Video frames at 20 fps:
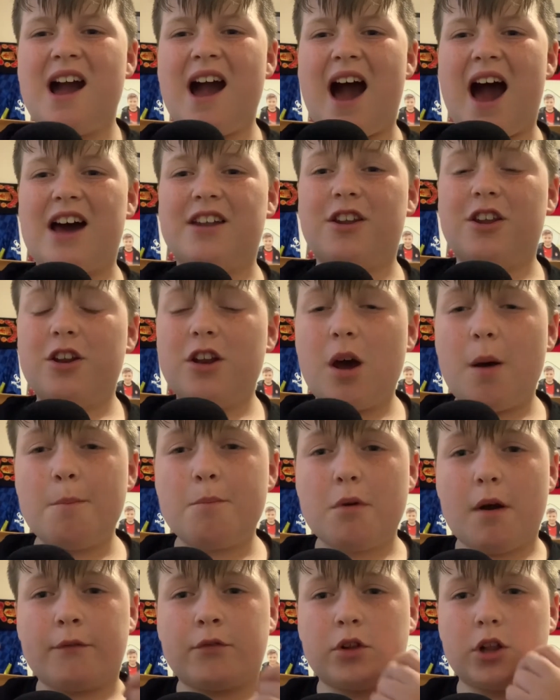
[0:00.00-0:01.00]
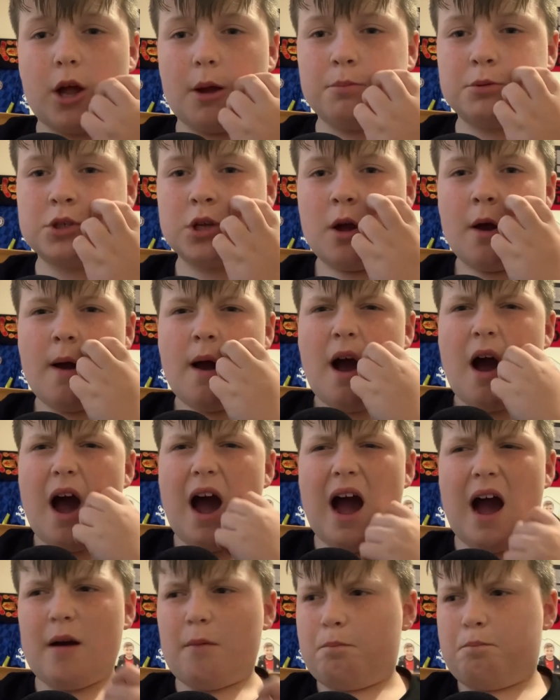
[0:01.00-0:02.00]
and a number of clubs
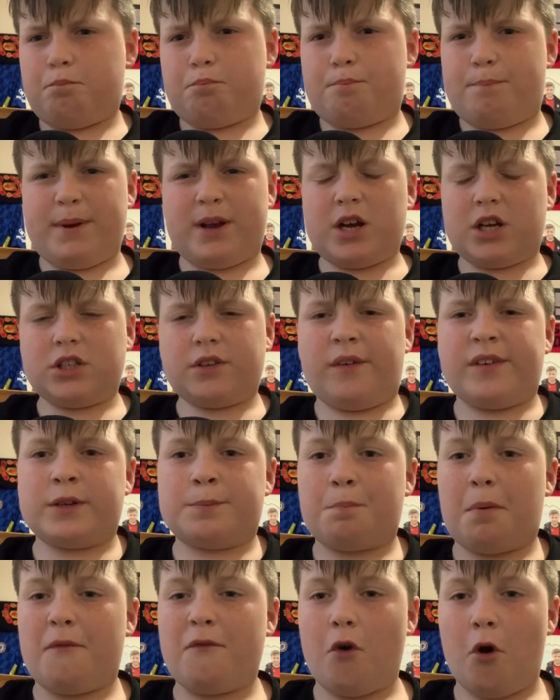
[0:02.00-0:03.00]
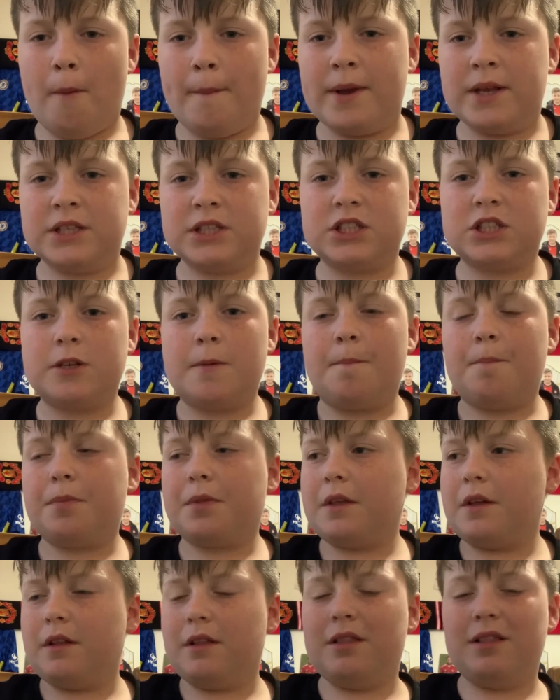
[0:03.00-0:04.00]
because of his performance
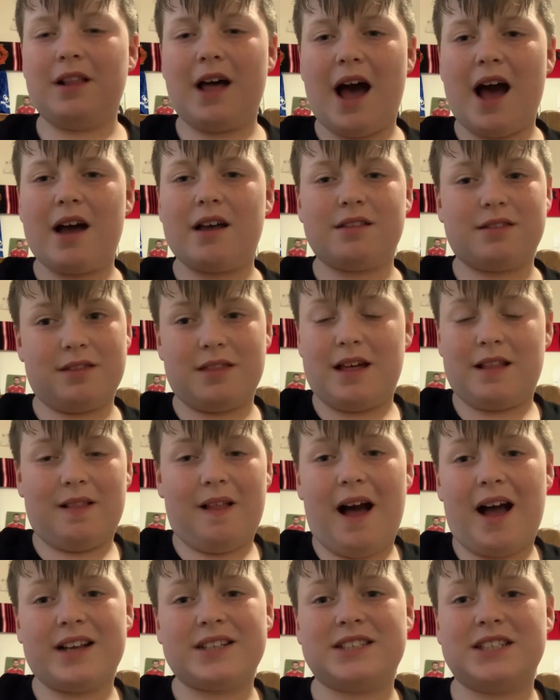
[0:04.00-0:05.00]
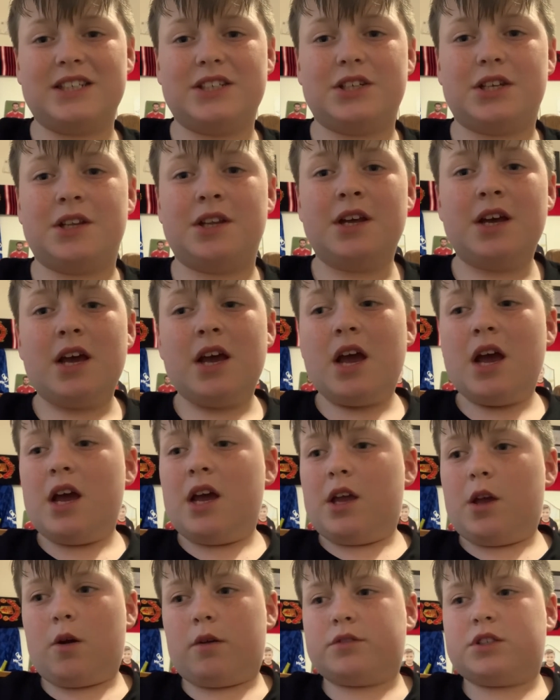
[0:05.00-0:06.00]
the last season.
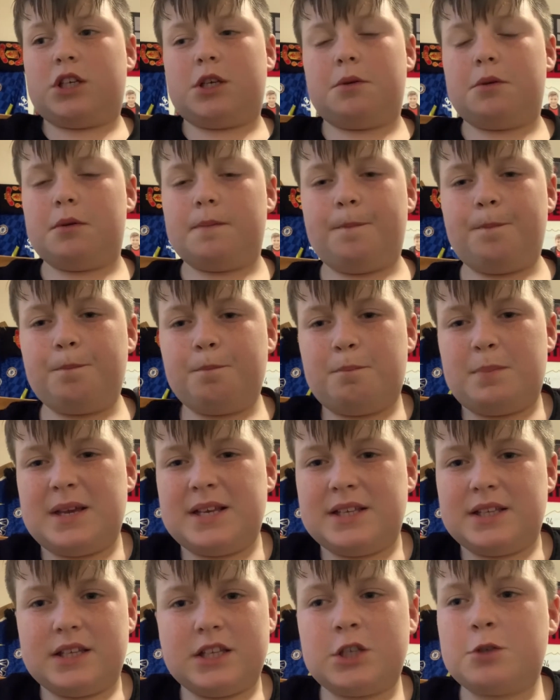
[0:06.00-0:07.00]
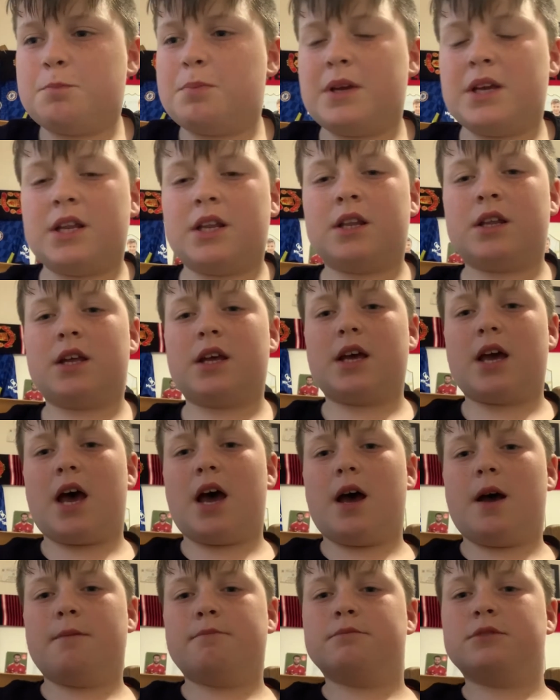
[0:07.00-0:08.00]
He's been
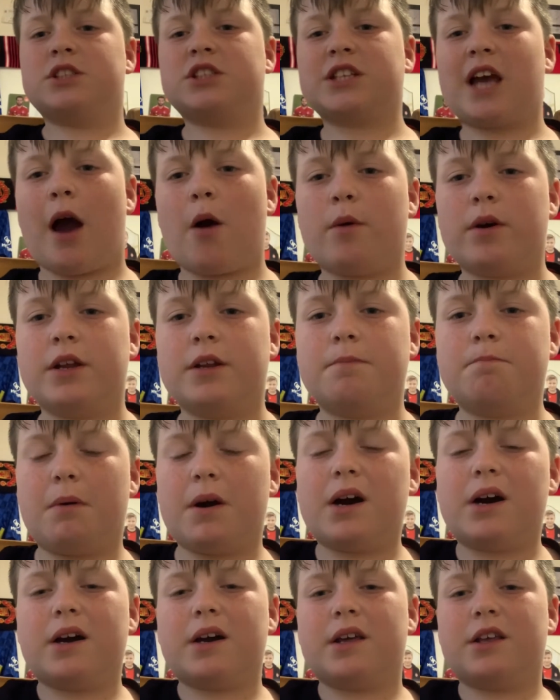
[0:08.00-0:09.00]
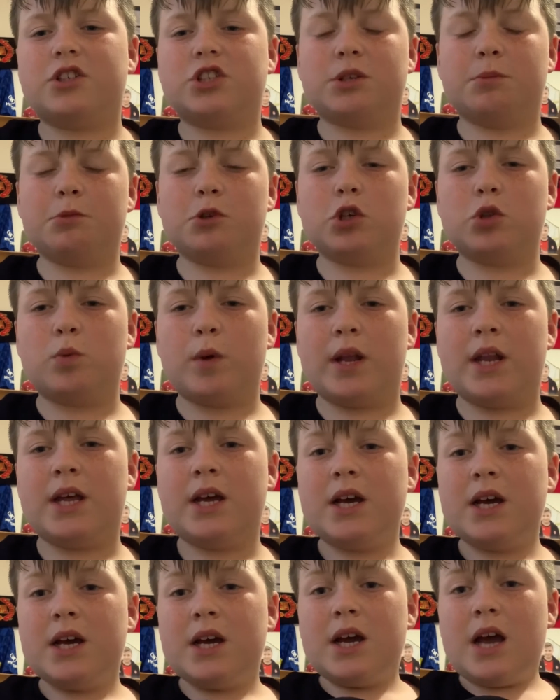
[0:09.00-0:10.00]
scouted by Jim
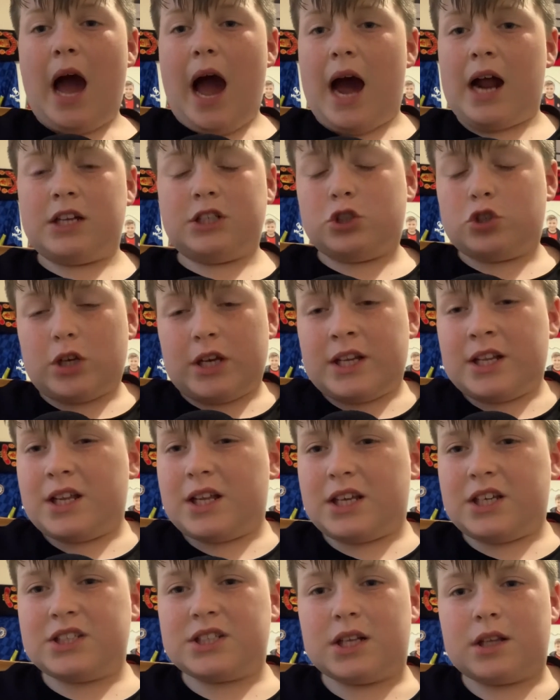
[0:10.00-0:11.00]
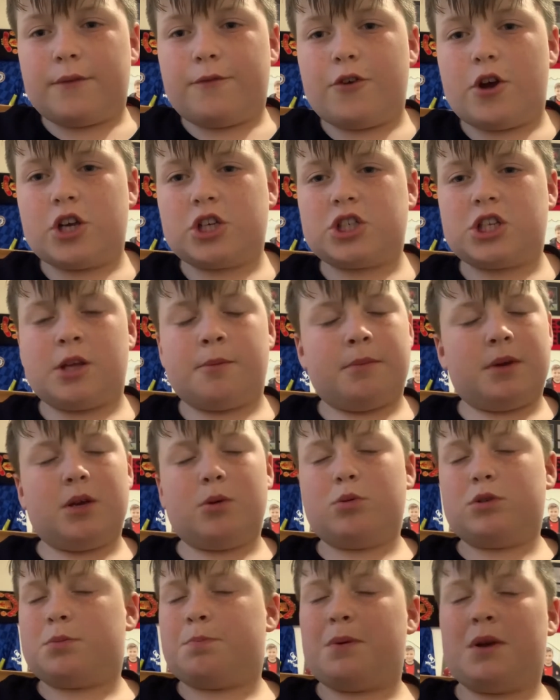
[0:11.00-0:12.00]
Goodwin, and he's in the first team.
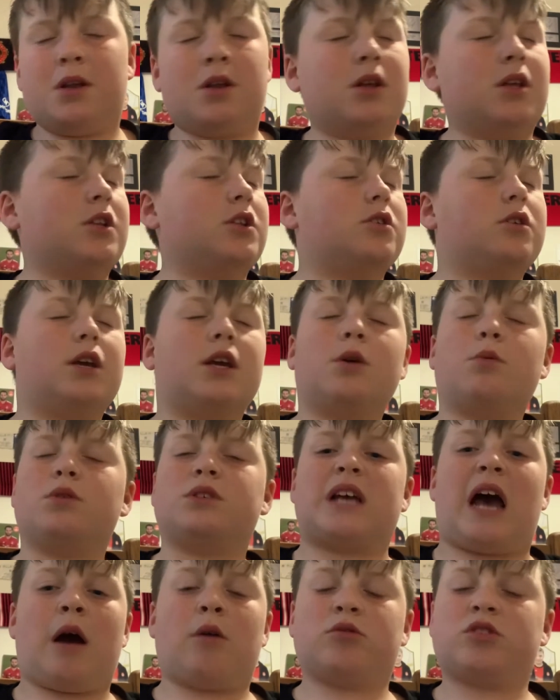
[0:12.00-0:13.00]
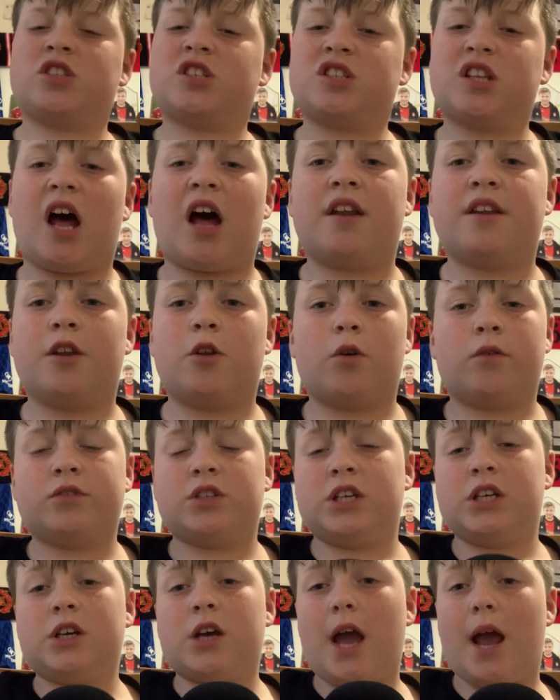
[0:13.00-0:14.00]
He was outstanding.
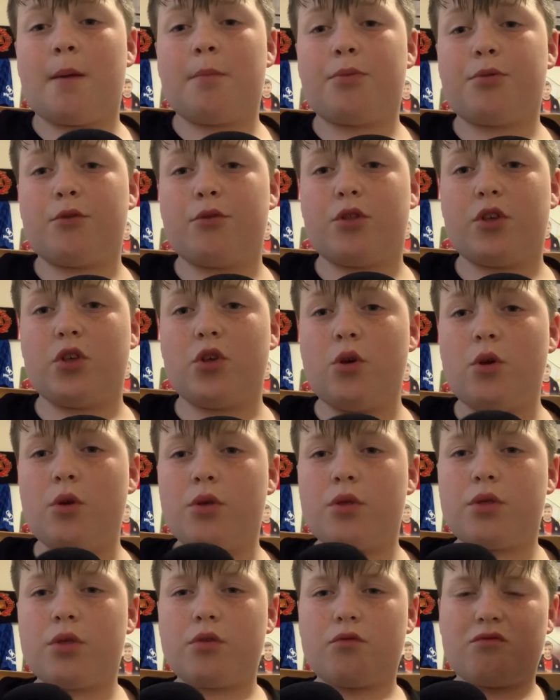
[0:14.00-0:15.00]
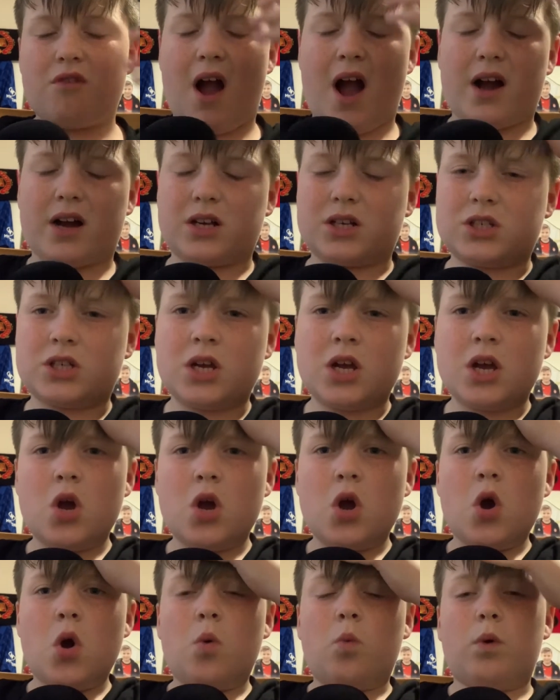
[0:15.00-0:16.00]
Obviously, came through the youth ranks
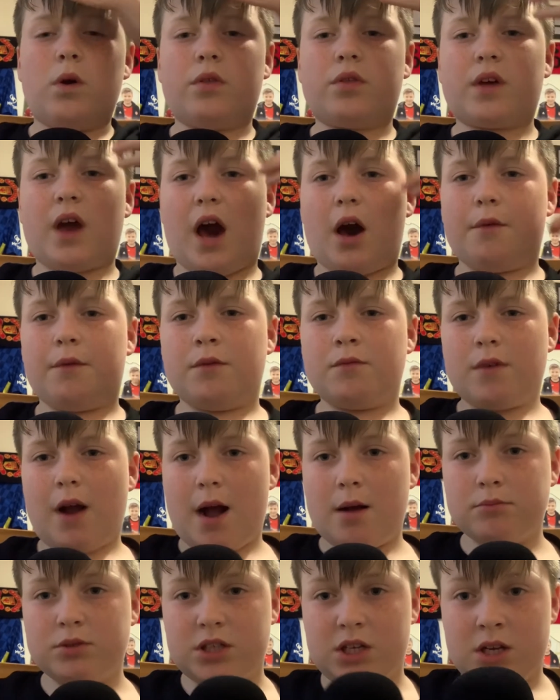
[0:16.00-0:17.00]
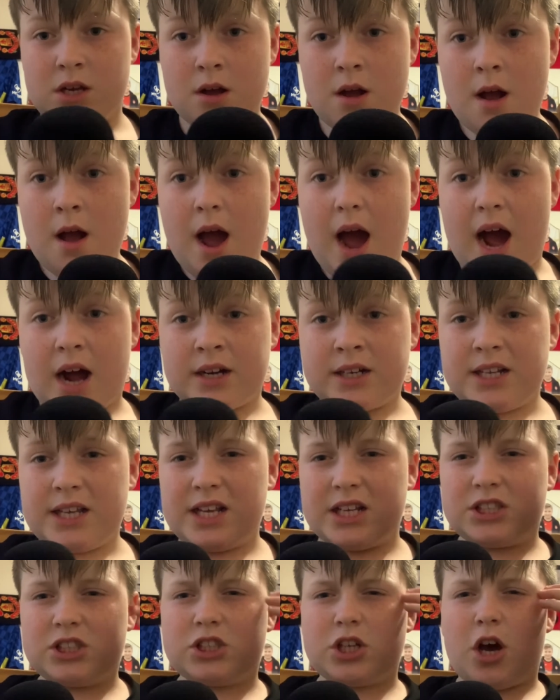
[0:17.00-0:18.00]
with Calvin Ramsey, and
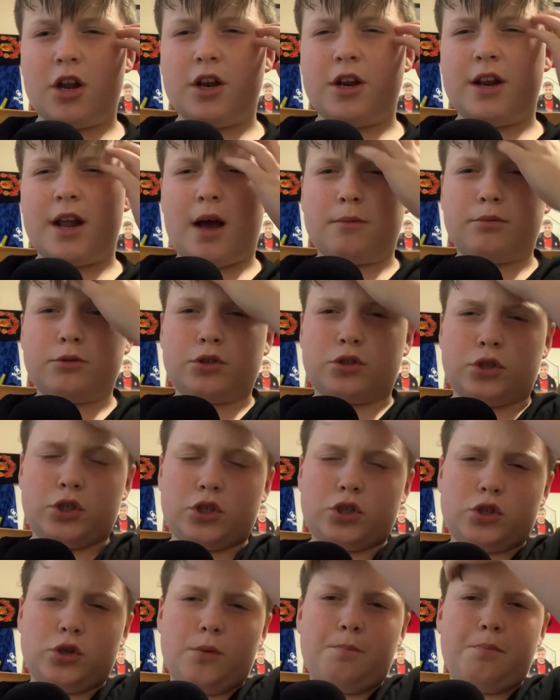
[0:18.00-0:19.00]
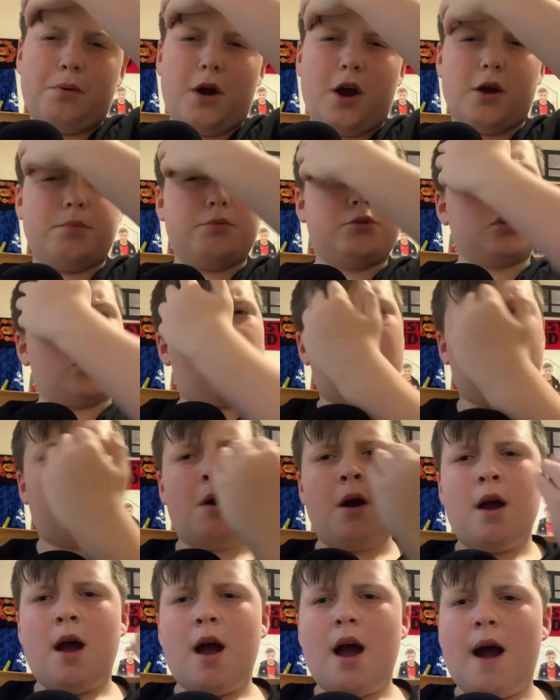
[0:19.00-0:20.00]
he has done an absolutely superb job
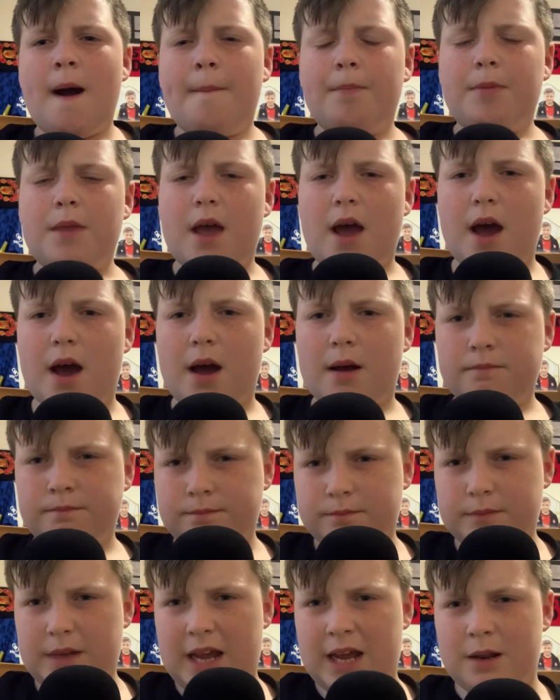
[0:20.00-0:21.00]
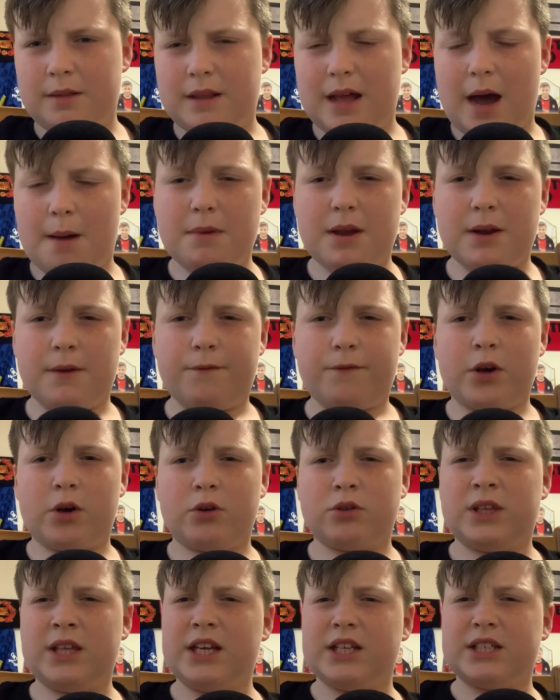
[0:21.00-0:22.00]
in that
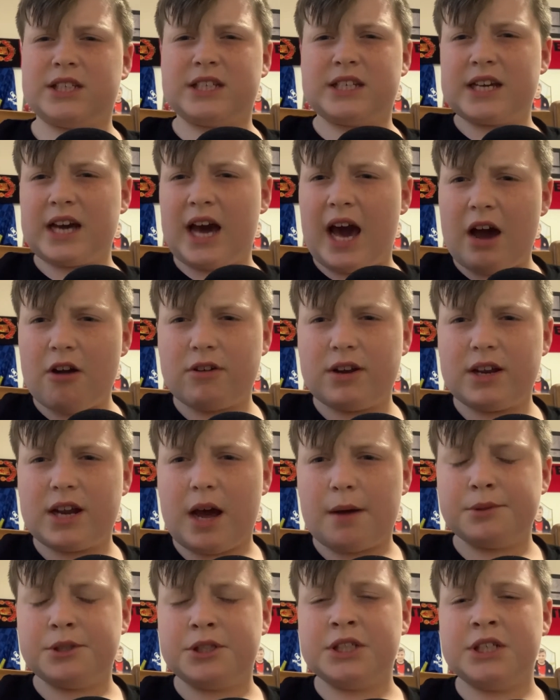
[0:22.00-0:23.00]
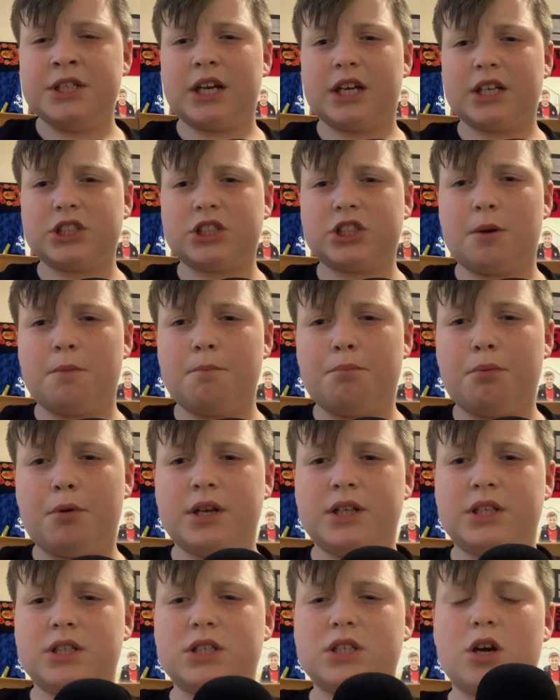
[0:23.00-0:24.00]
midfield. He has carried Aberdeen at some
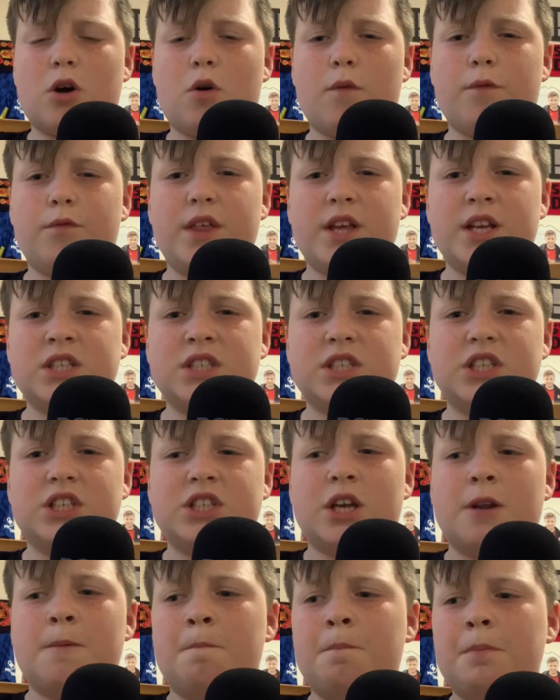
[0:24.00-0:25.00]
points of this season.